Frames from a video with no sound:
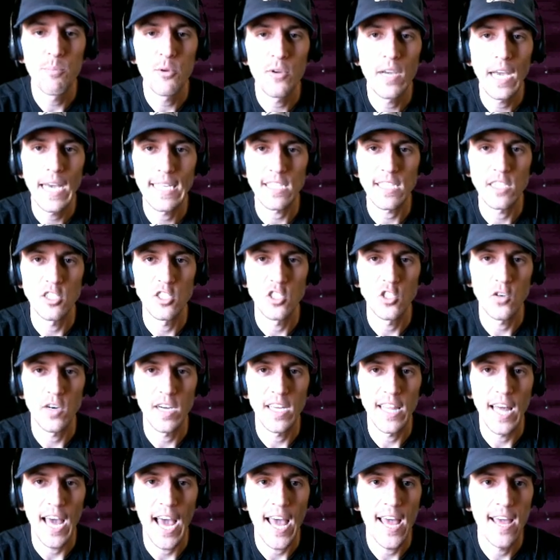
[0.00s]
guys enjoy
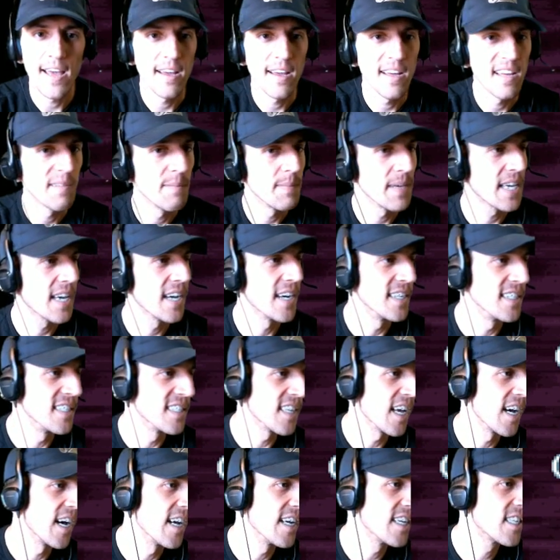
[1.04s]
that, because
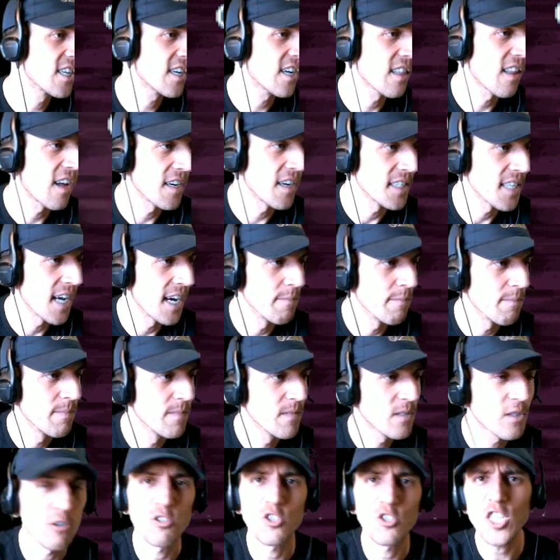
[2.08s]
uh, it took a lot of time.
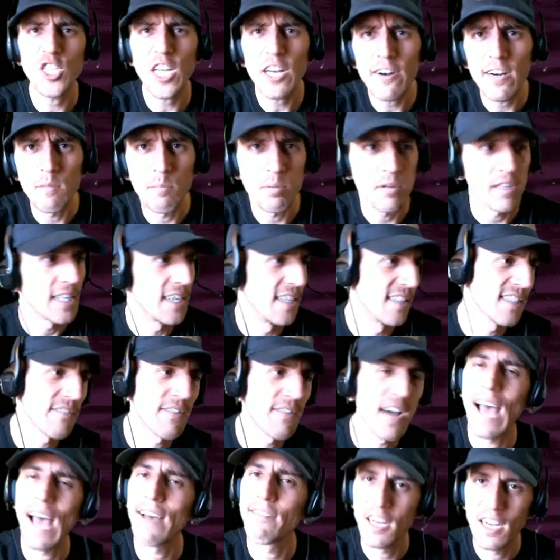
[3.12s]
So share it, please, if I
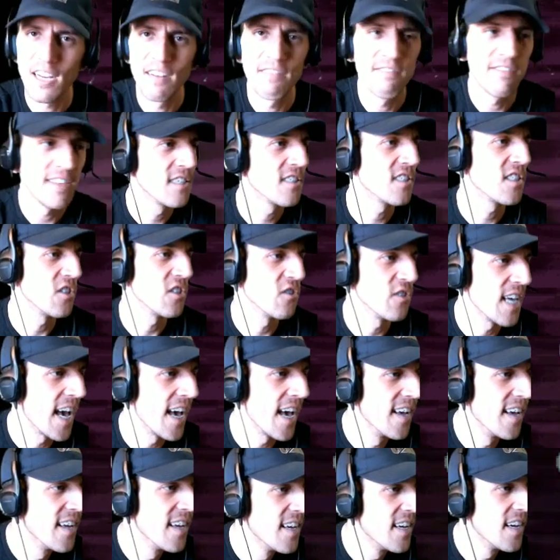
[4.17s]
haven't convinced you yet.
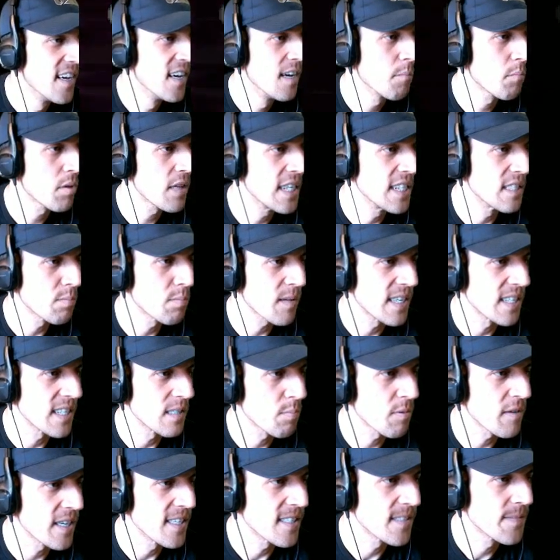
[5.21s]
Please, please,
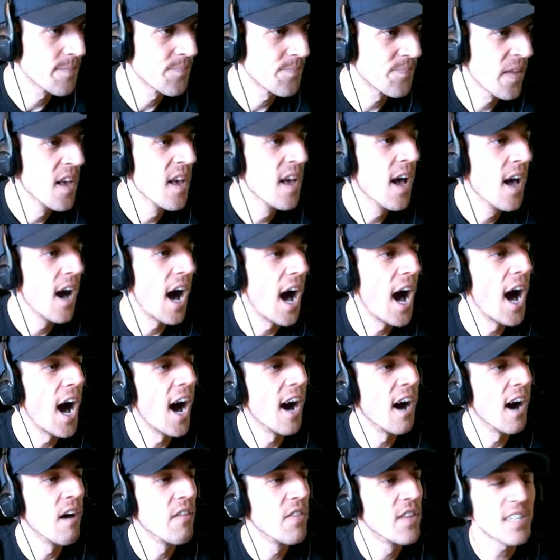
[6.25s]
please.
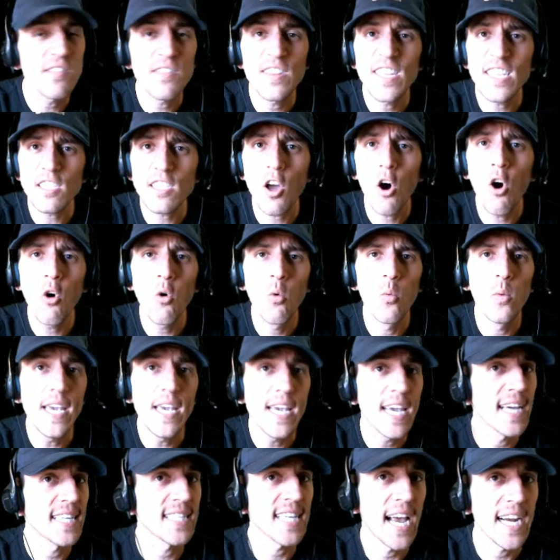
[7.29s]
Uh, this, this whole week
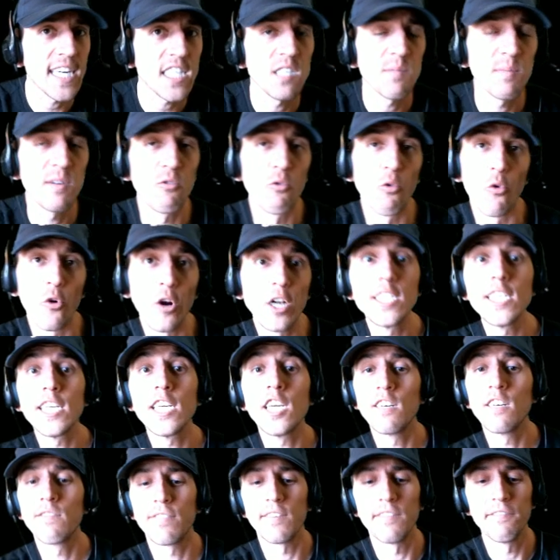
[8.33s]
has actually been really
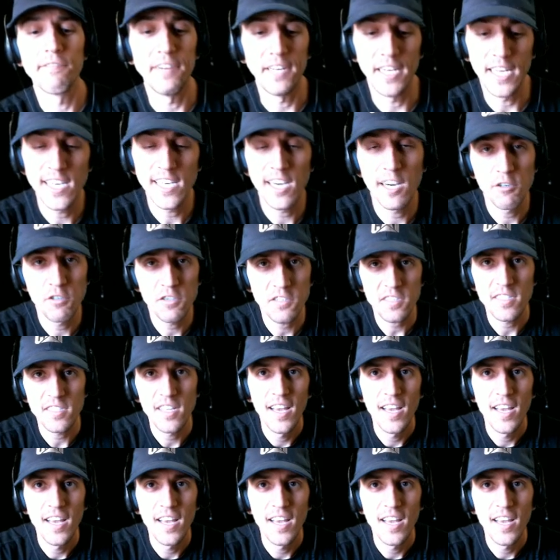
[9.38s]
good for videos,